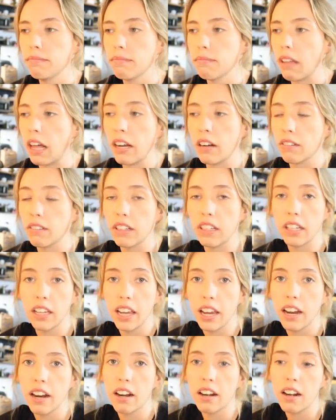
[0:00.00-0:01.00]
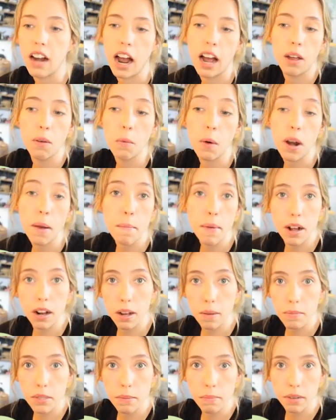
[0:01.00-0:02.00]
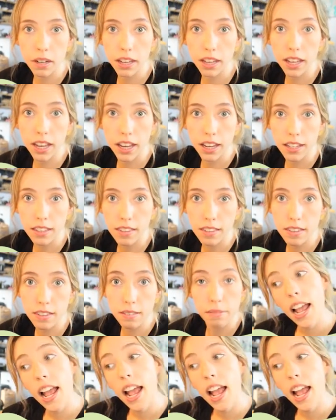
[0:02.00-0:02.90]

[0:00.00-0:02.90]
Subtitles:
I don't really care. I want to mock up some bucket hats.